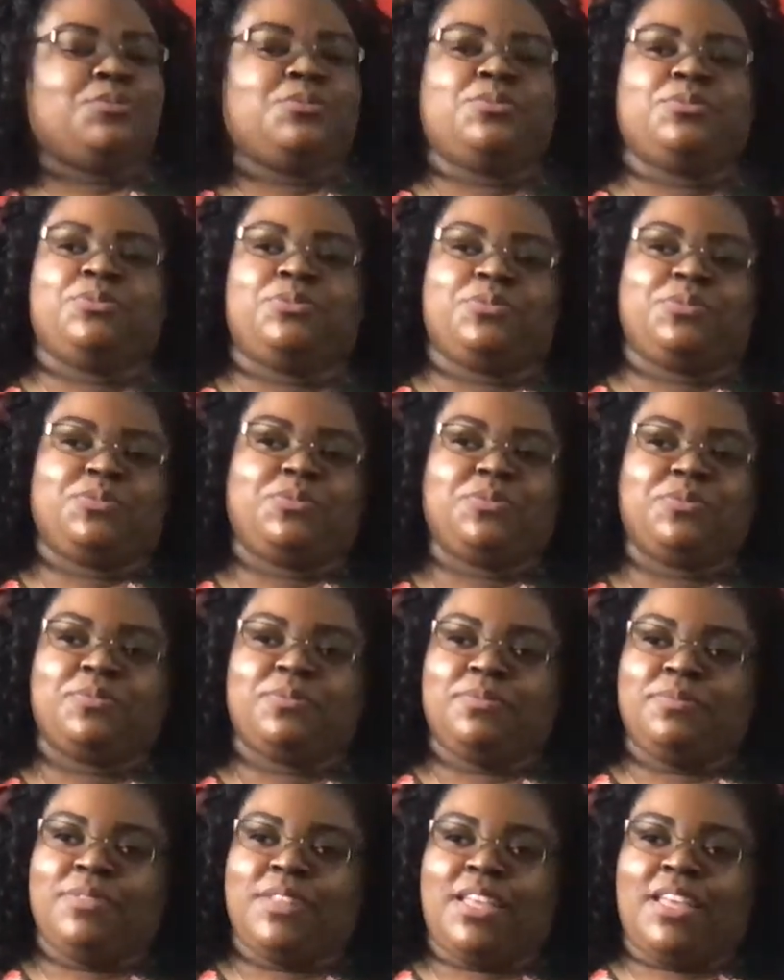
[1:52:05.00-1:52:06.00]
some soul
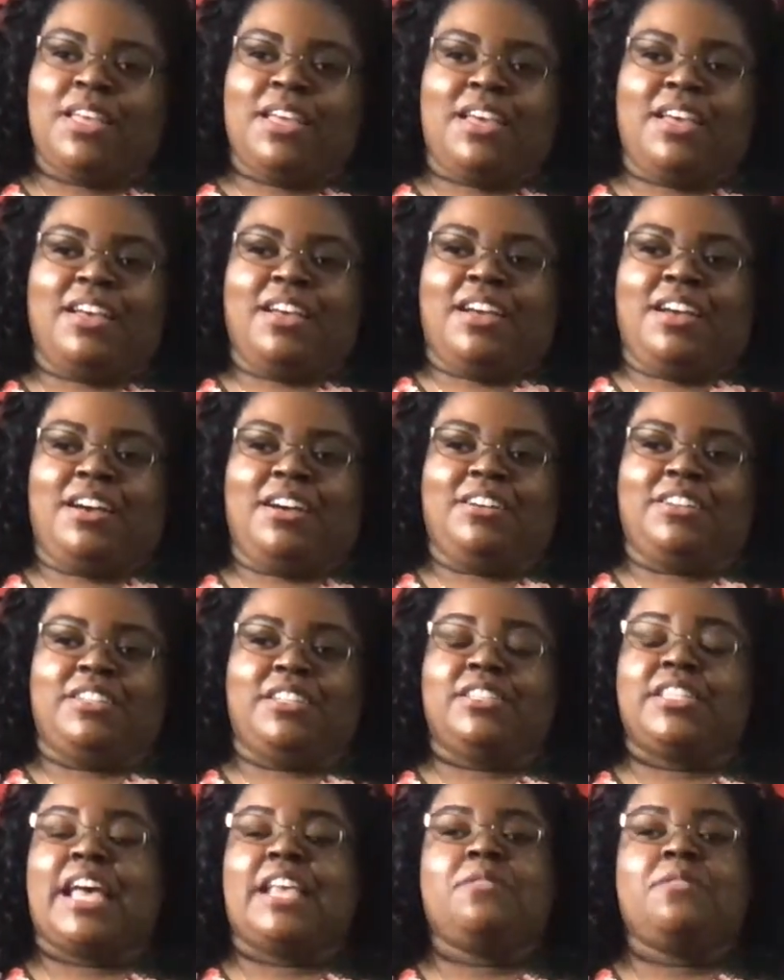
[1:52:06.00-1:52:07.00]
in it.
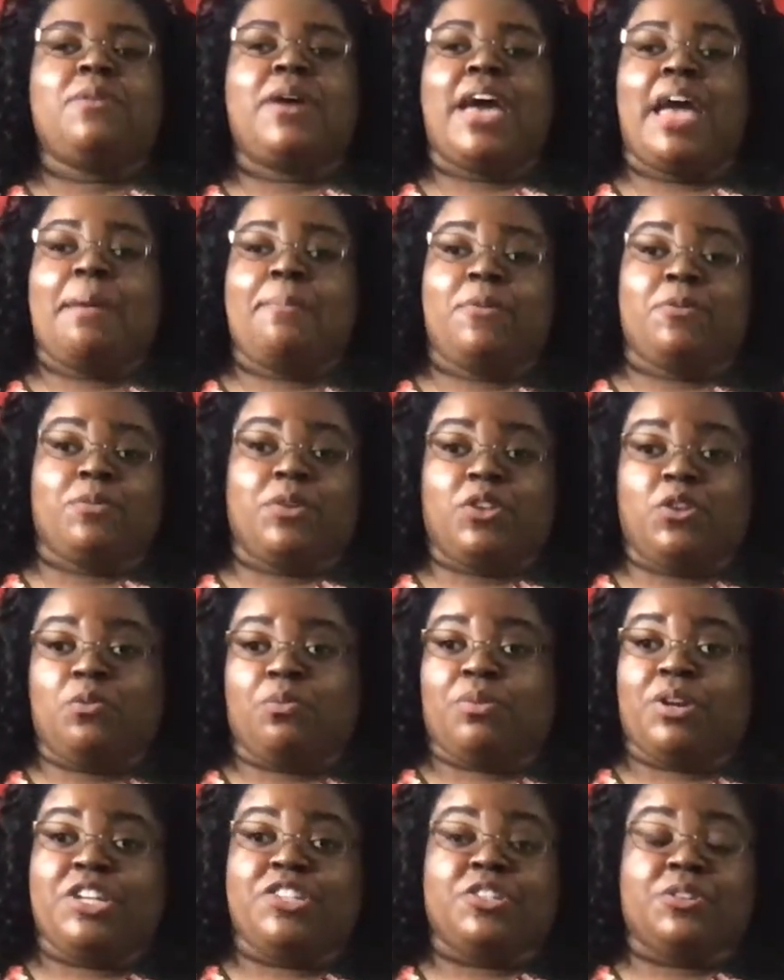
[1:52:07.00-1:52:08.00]
That's what happens when you
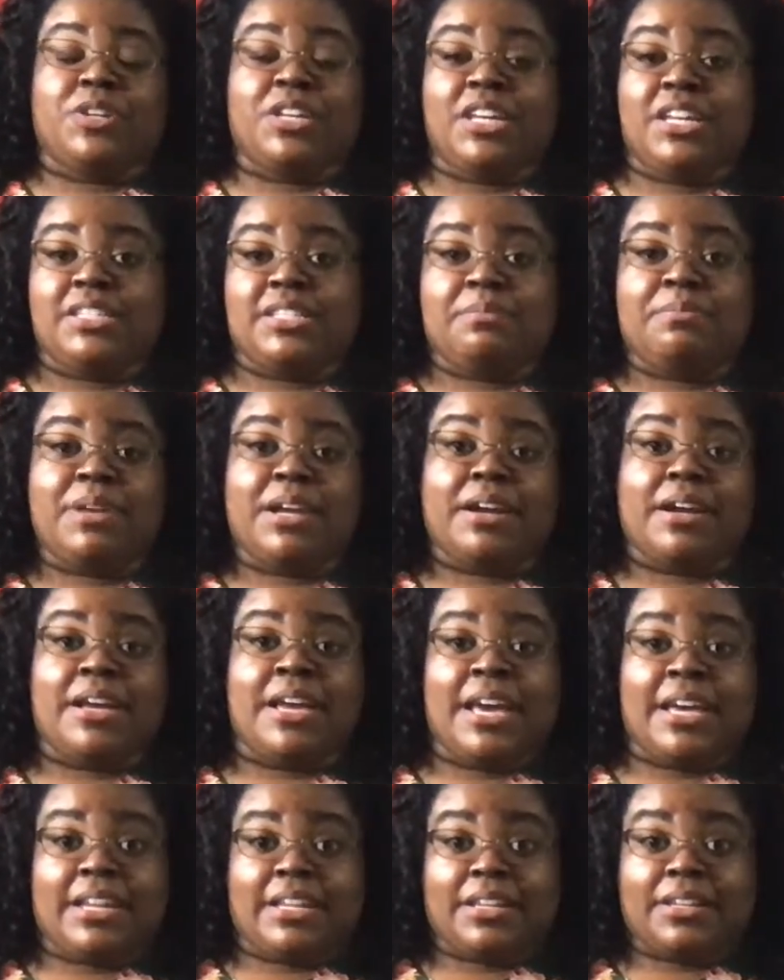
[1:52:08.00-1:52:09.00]
breed your kids in
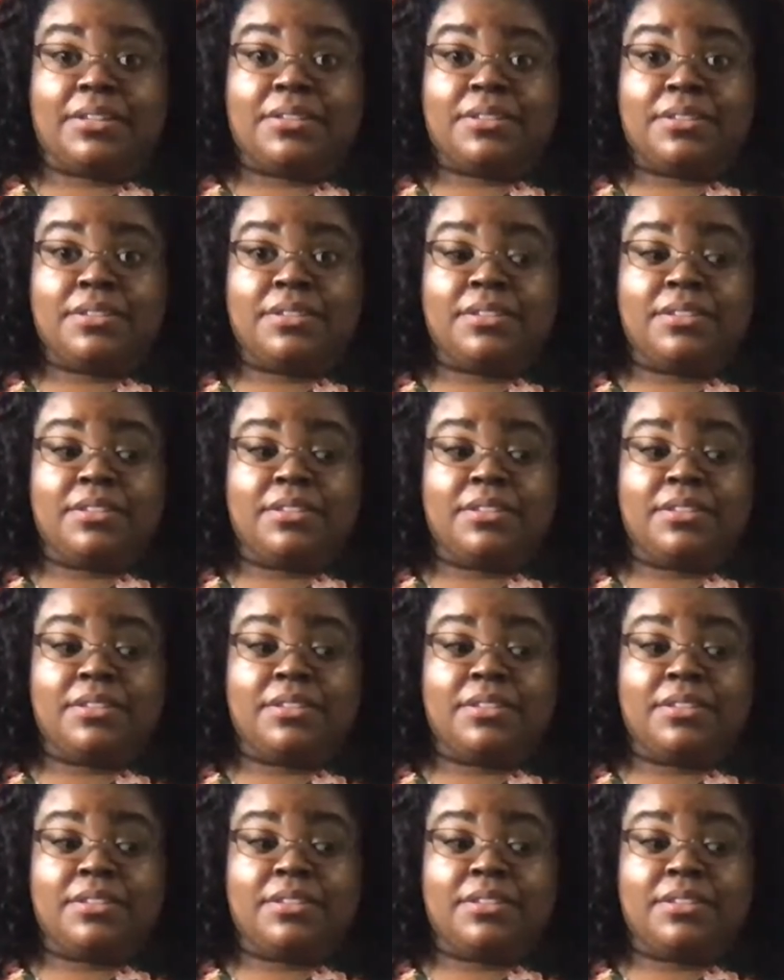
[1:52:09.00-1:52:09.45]
Marietta.